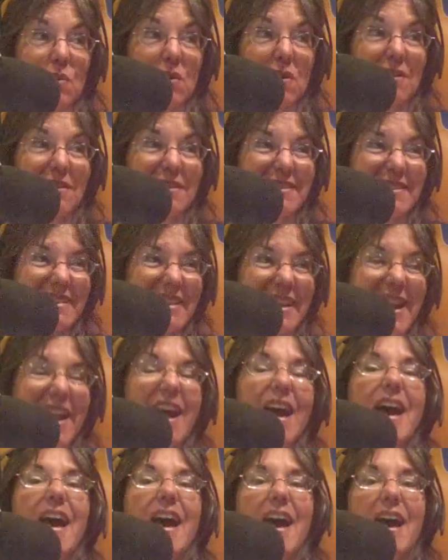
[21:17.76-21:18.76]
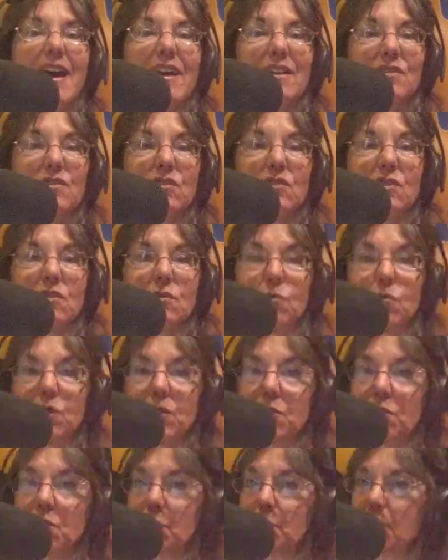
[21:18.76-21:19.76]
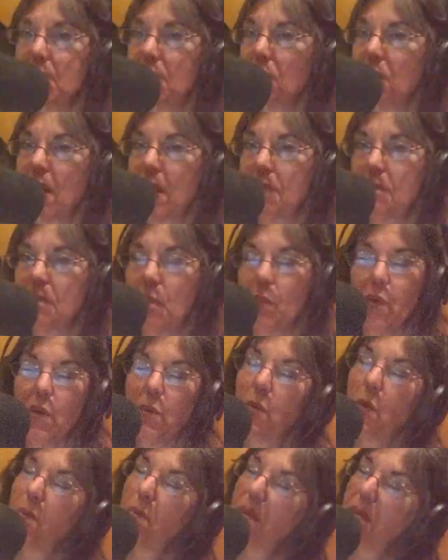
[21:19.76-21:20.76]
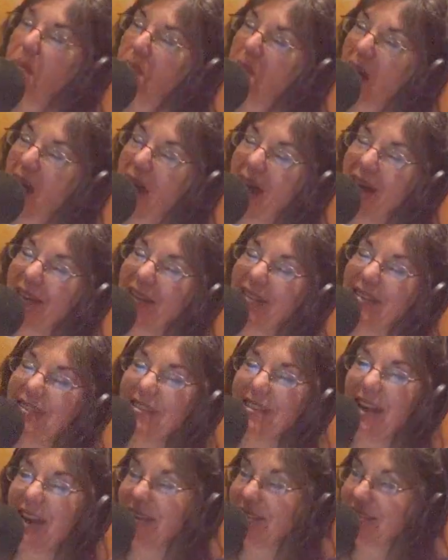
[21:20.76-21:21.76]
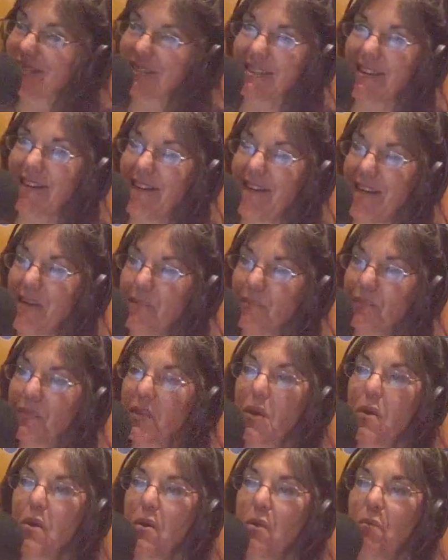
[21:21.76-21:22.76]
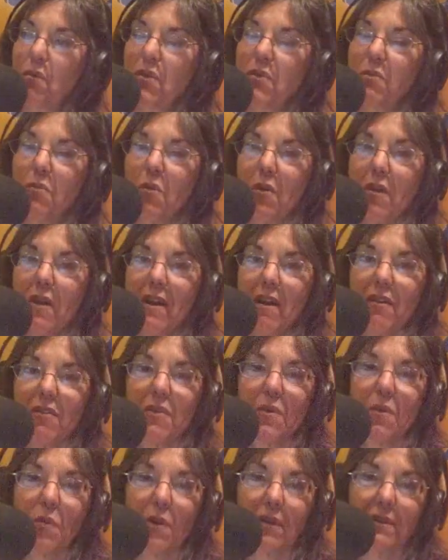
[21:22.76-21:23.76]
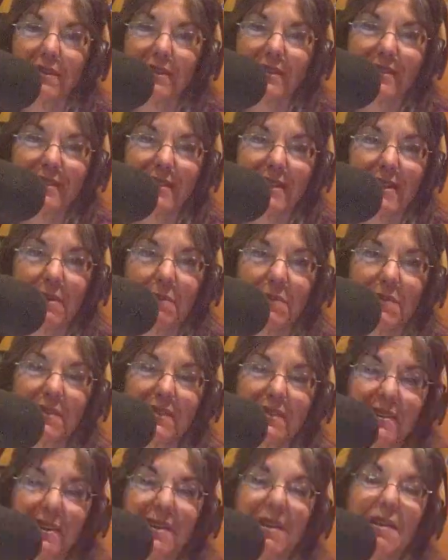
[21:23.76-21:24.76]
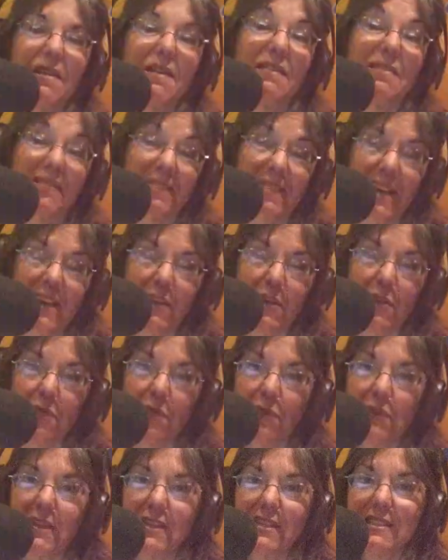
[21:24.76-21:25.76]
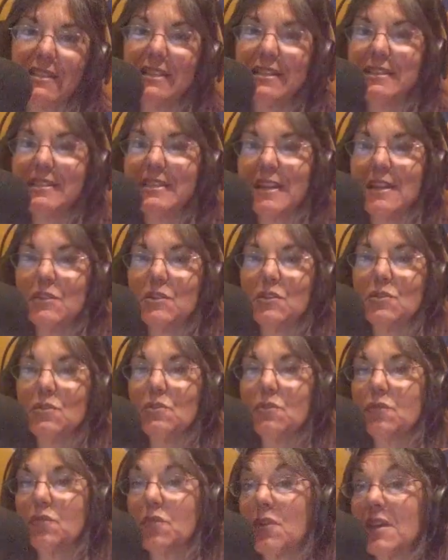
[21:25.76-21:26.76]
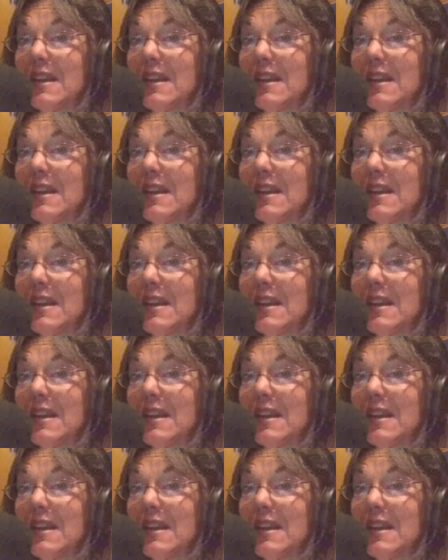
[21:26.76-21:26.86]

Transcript: World. And we will be back next time with more health and wellness tips. Thank you for listening. Stay tuned for